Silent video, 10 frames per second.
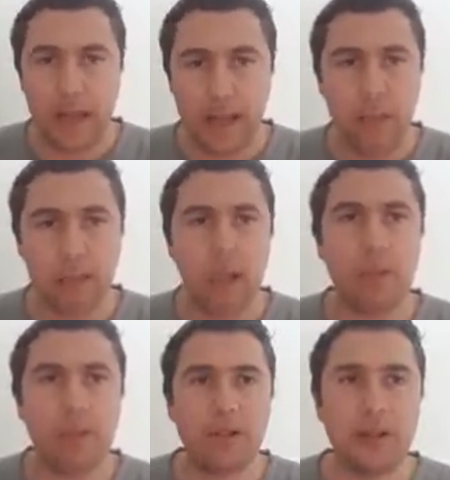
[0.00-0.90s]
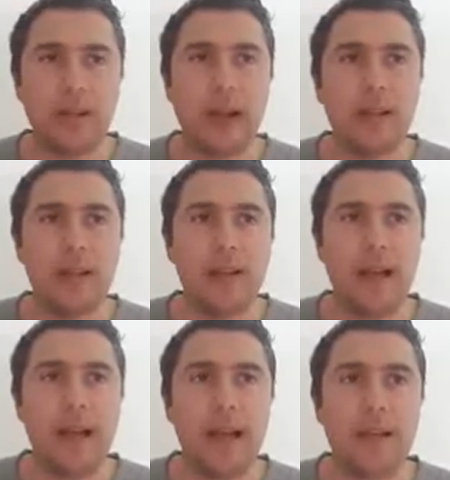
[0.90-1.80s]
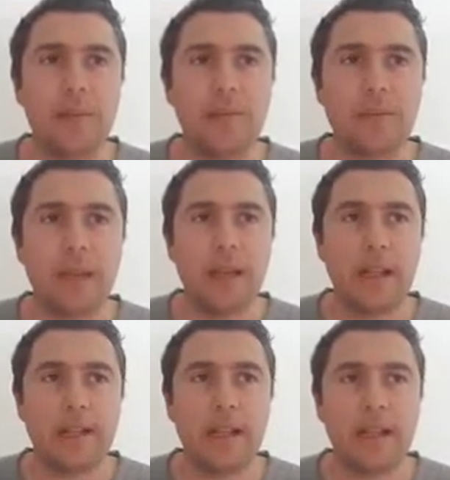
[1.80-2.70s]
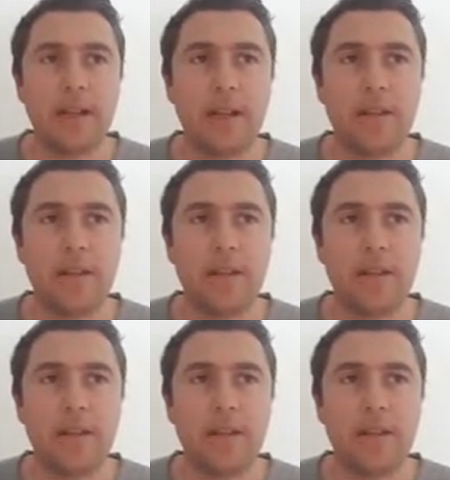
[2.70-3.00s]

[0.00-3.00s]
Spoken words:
and we'll come on to that in a second.